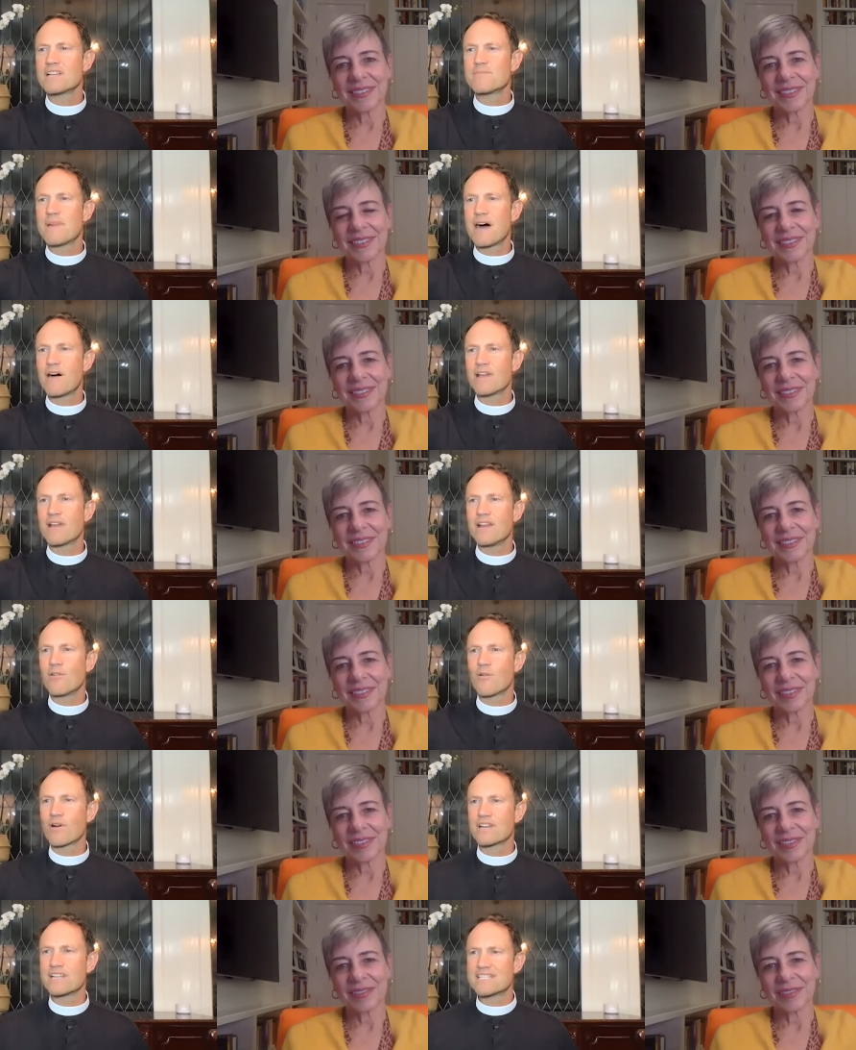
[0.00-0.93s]
Speaker 1: about an
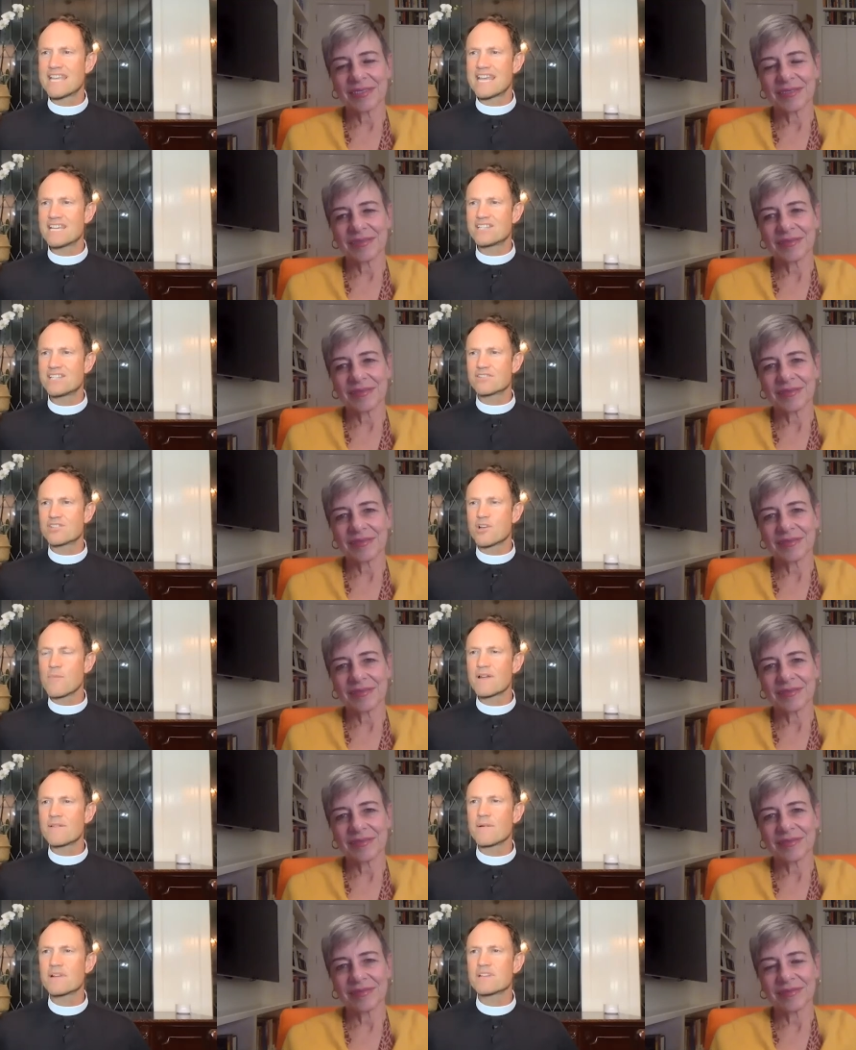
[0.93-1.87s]
organization so
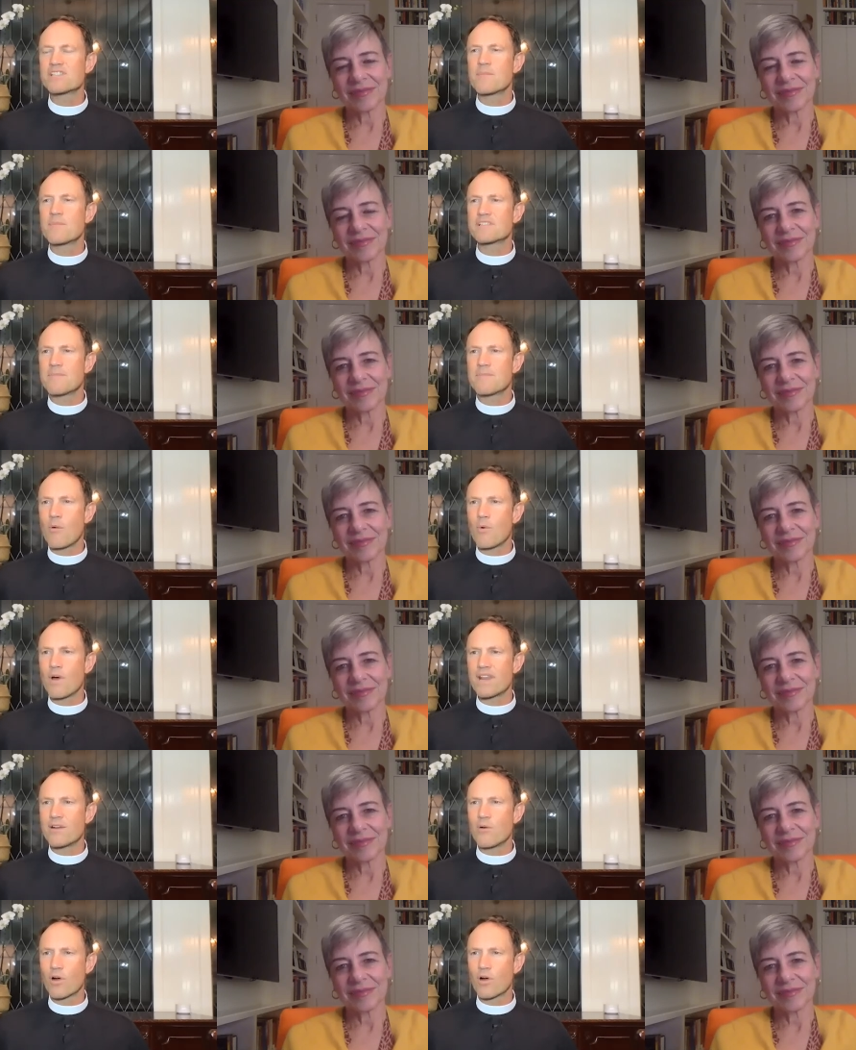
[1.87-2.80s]
much so much about what
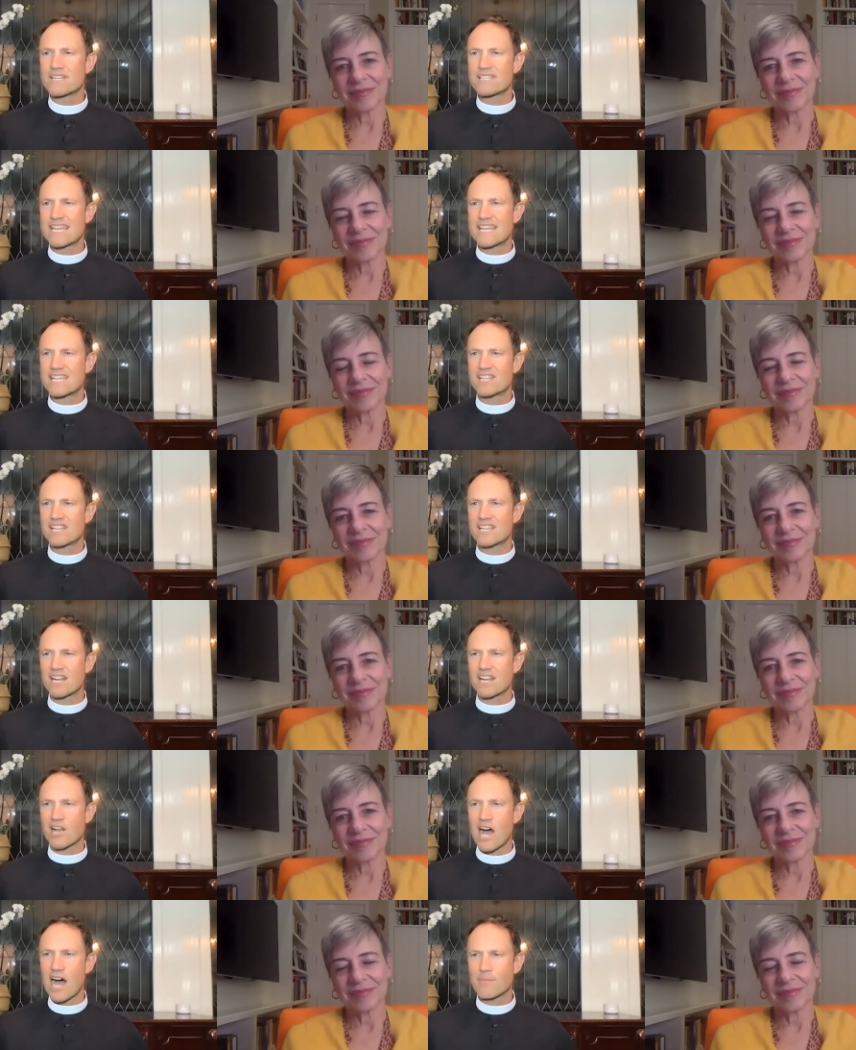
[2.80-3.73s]
an organization can
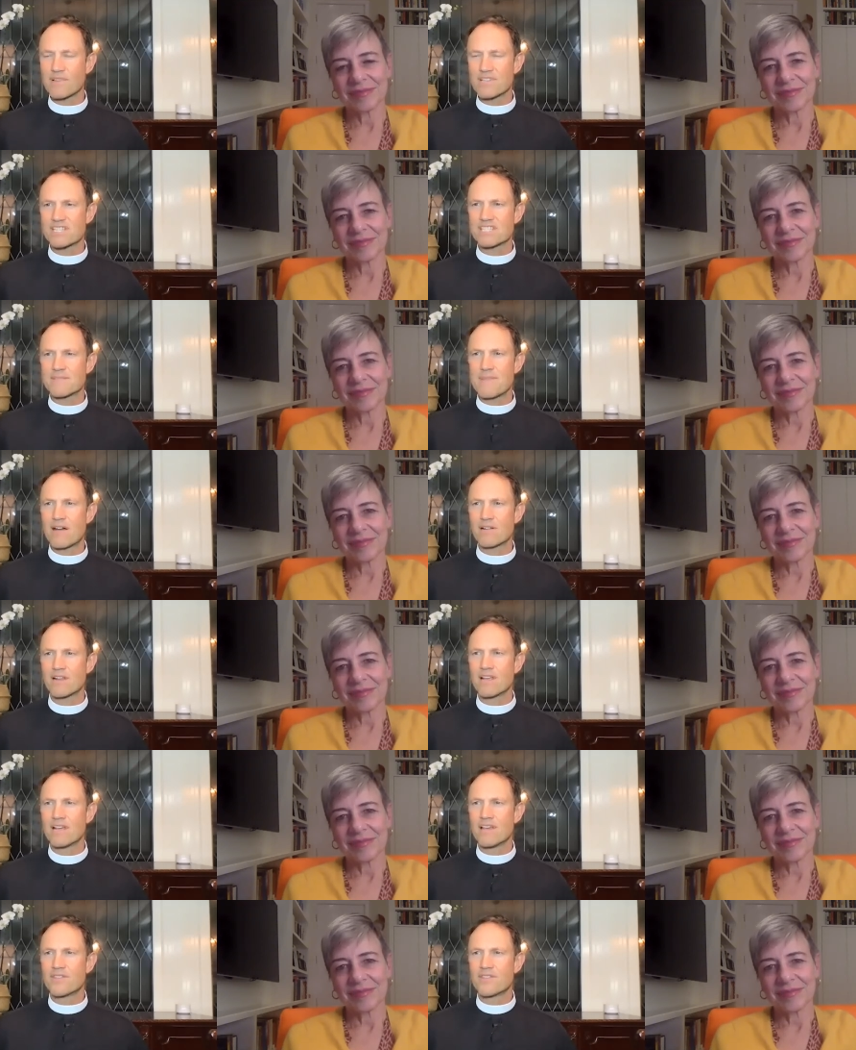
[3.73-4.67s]
accomplish is about
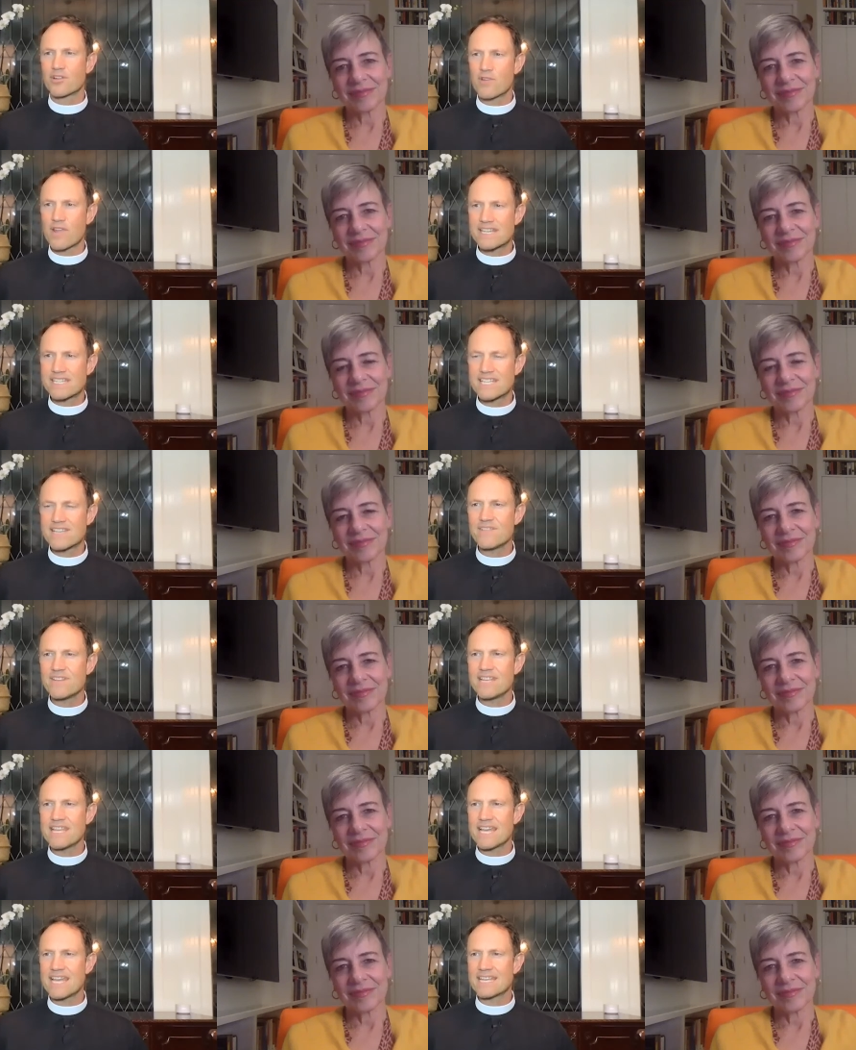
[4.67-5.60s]
the
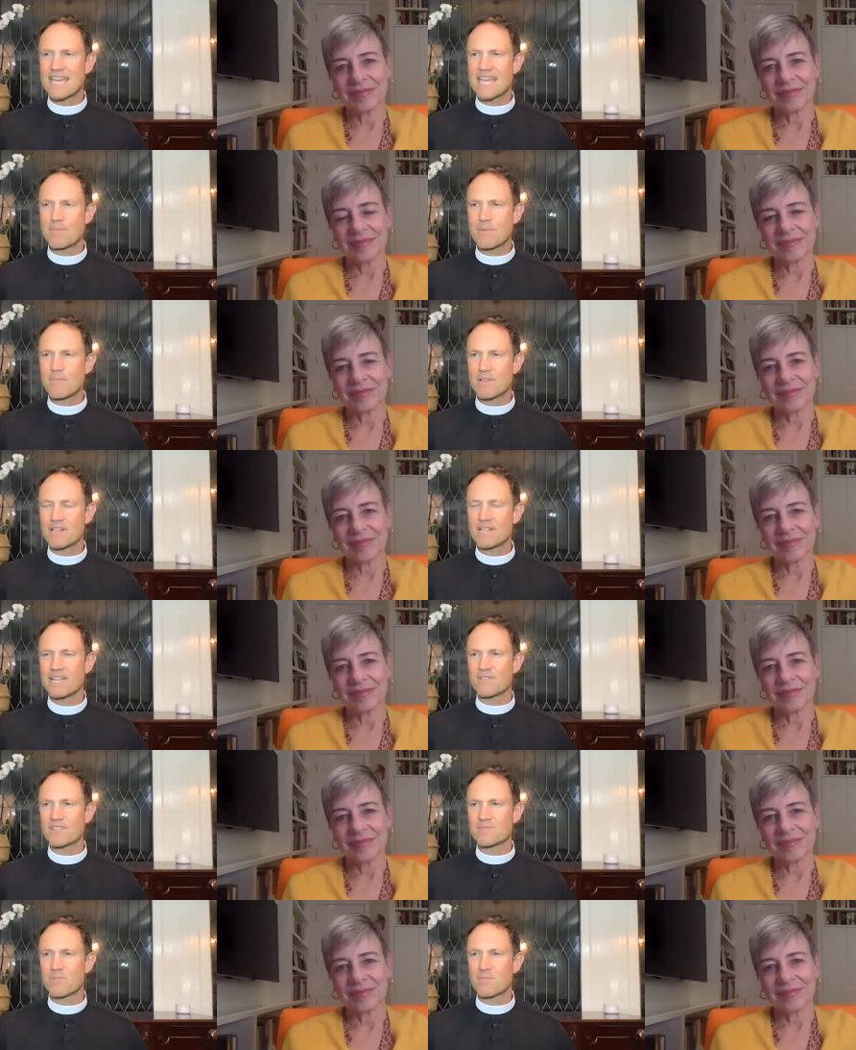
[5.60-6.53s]
creativity and capability of
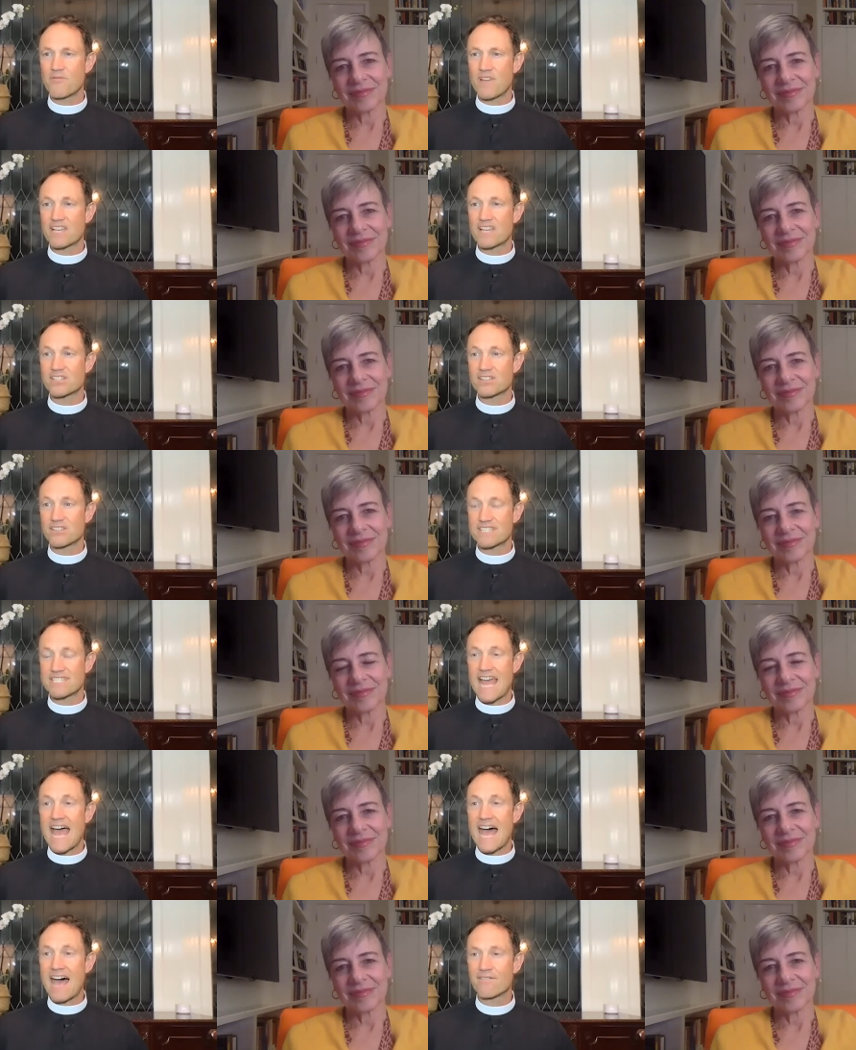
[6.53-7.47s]
its professional
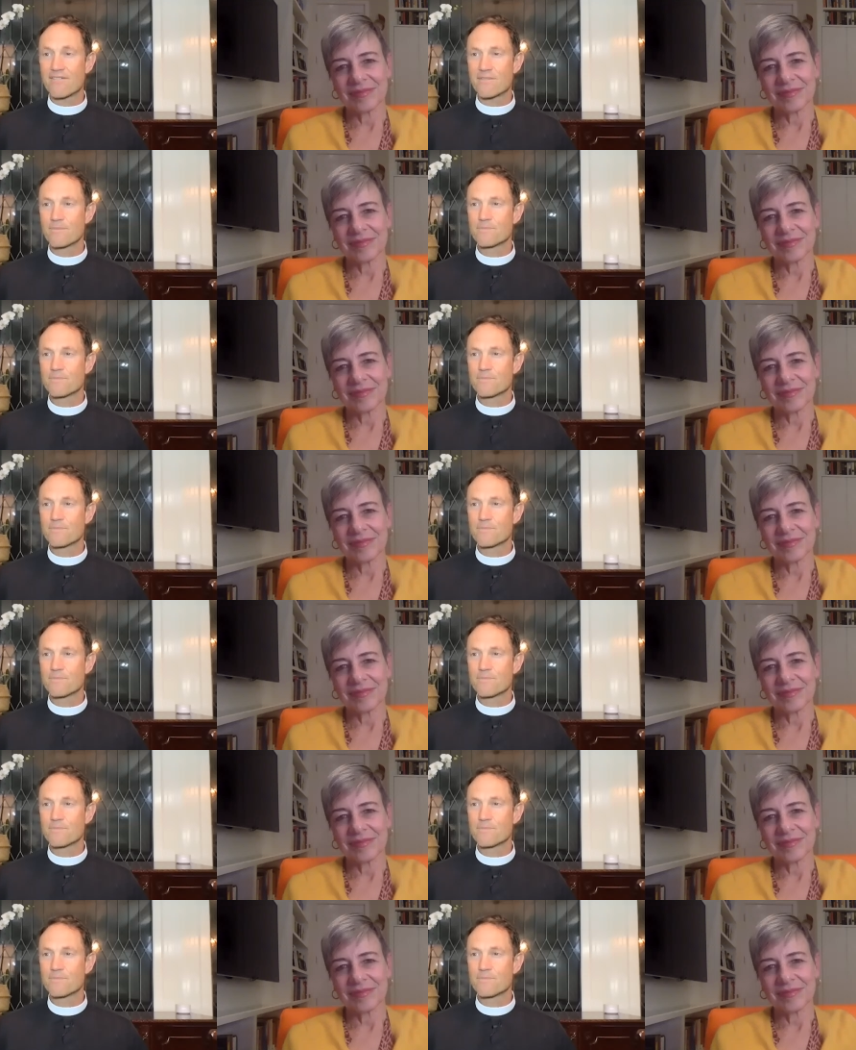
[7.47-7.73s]
staff